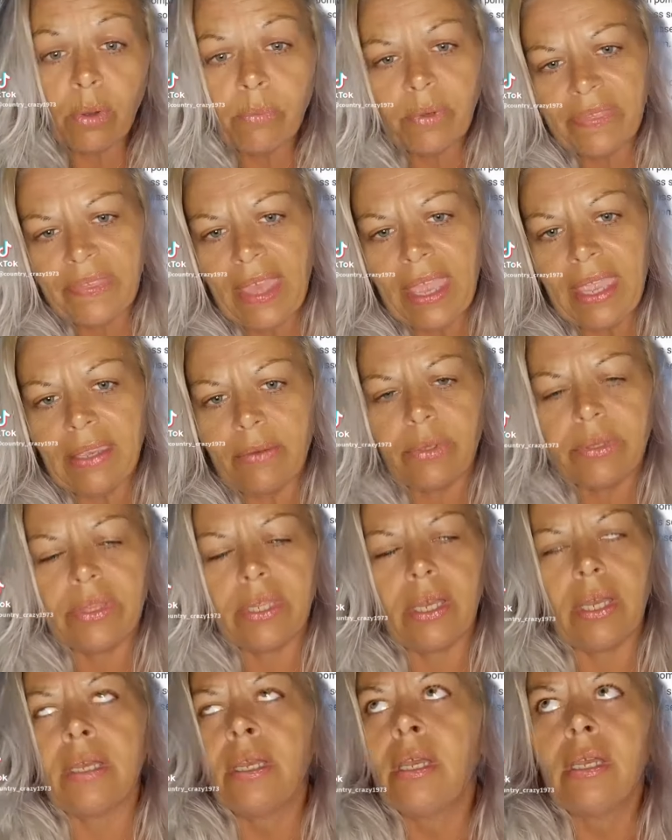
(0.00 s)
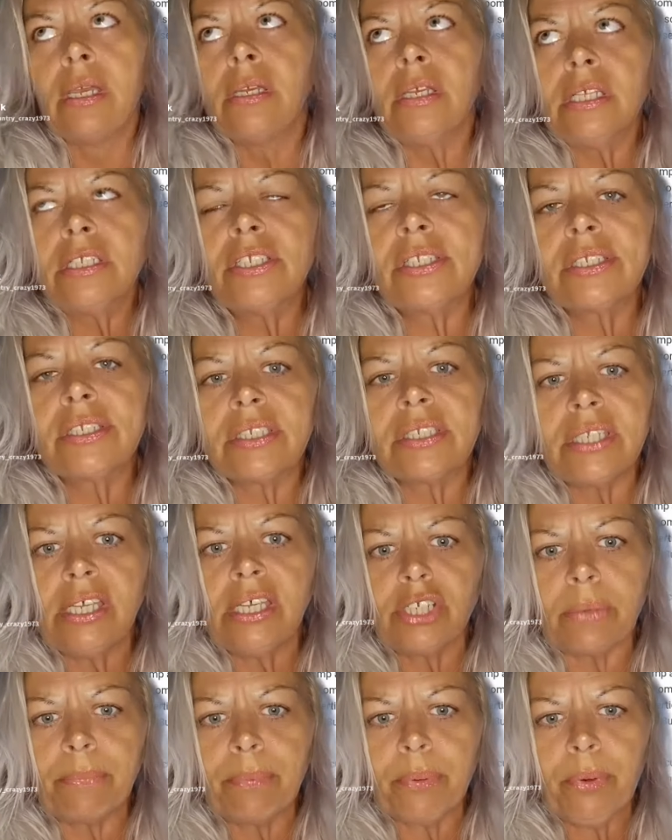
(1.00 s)
I'd think with
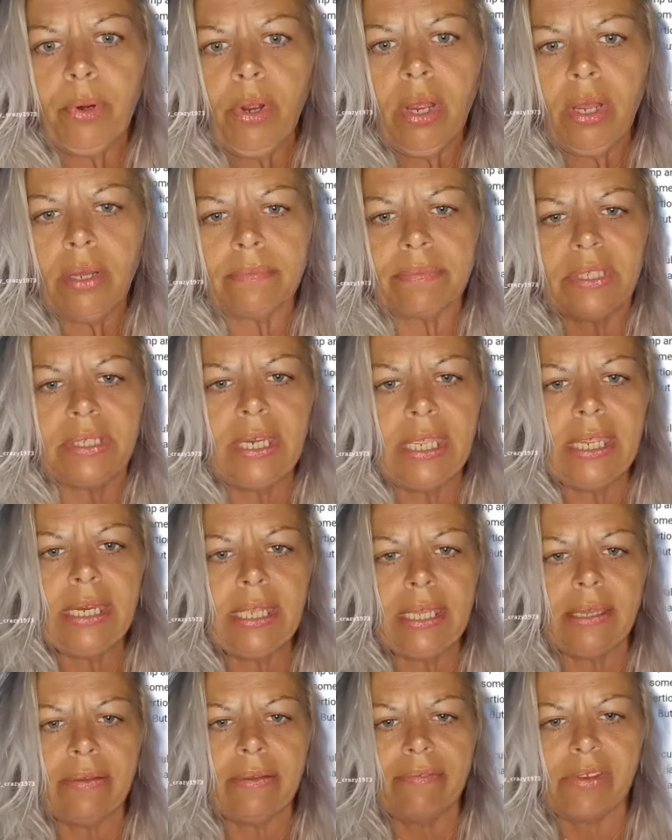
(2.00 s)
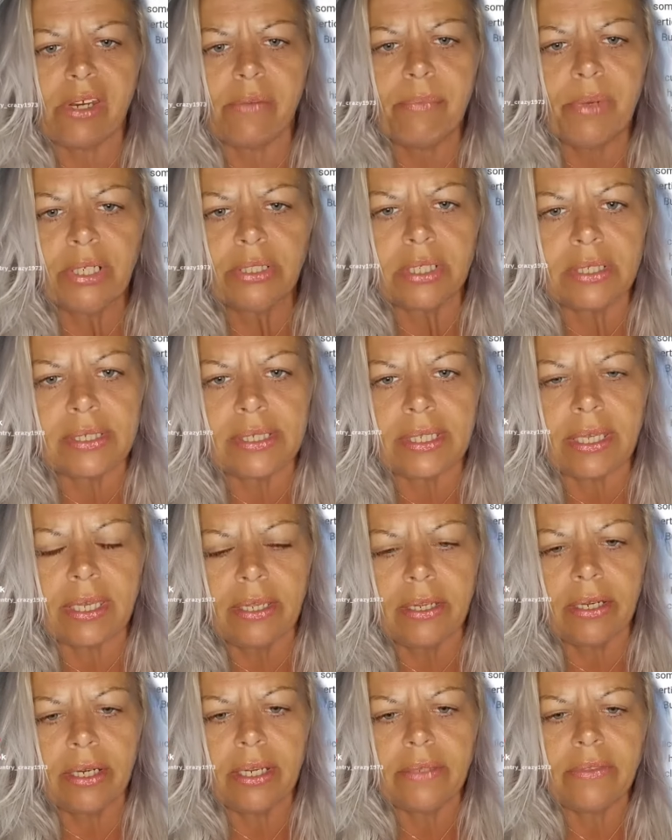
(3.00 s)
such a prompt needing of an emergency
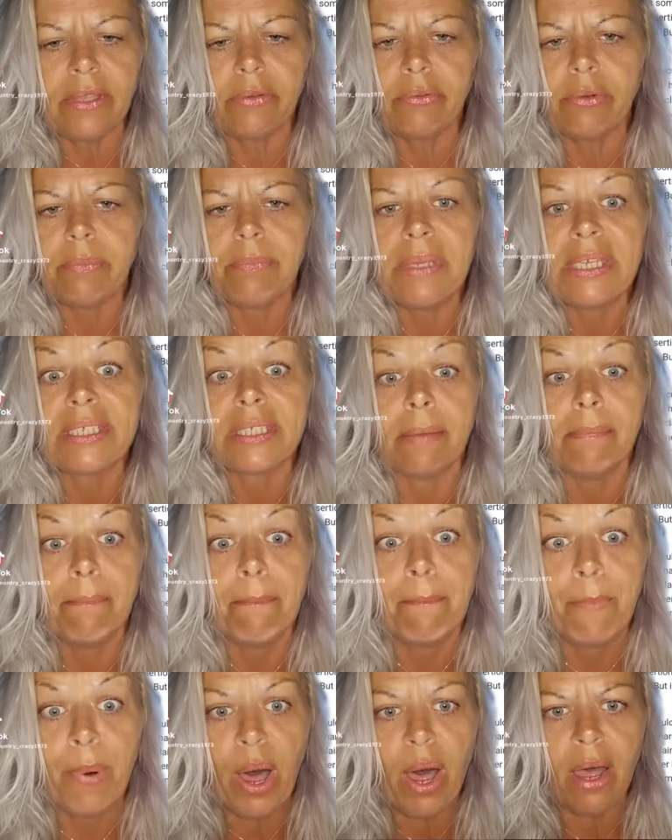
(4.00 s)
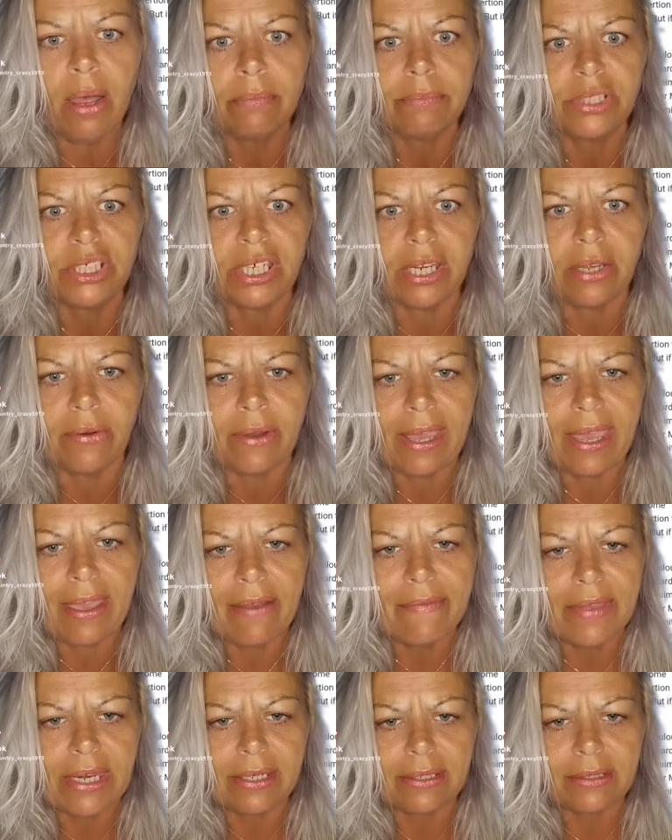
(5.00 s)
hearing, there would be some bombshell
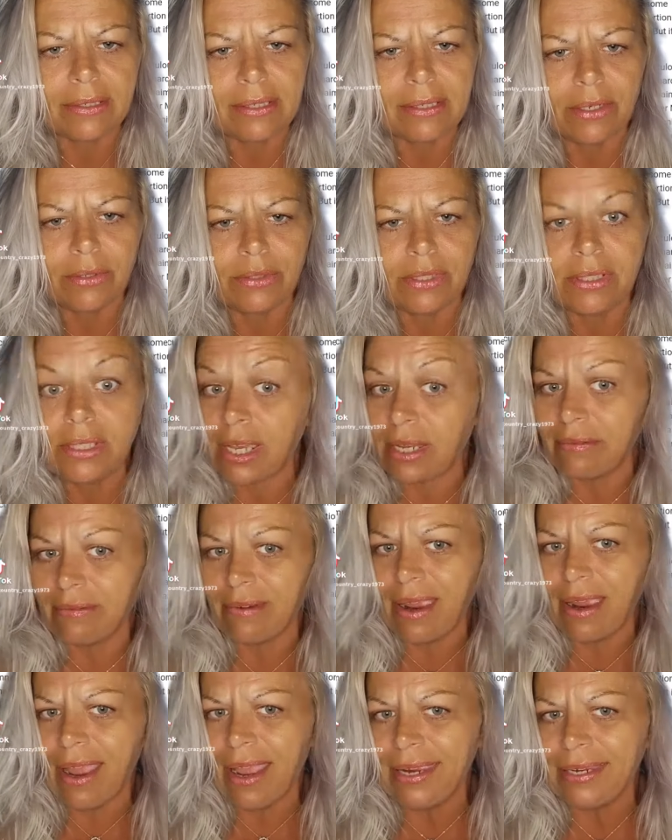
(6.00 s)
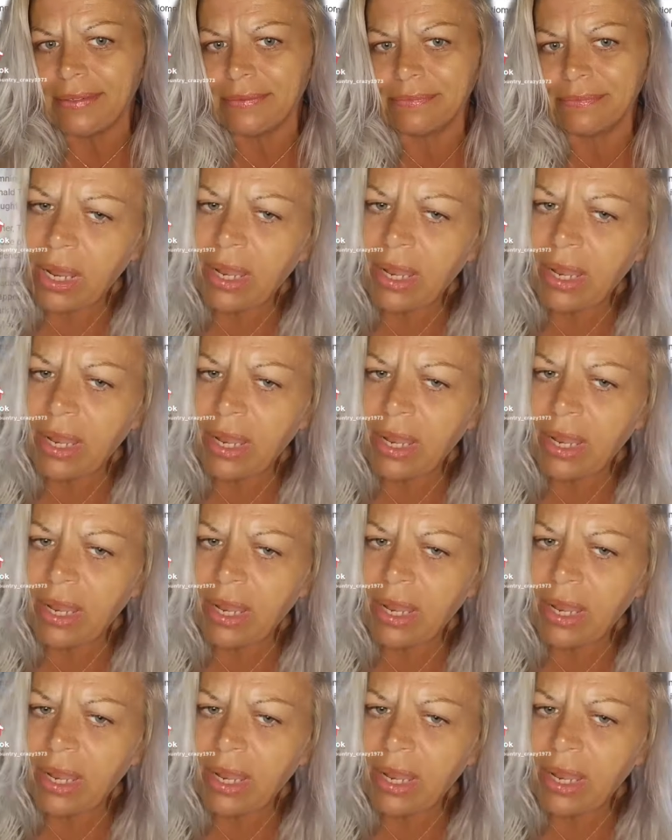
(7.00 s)
evidence till today, right?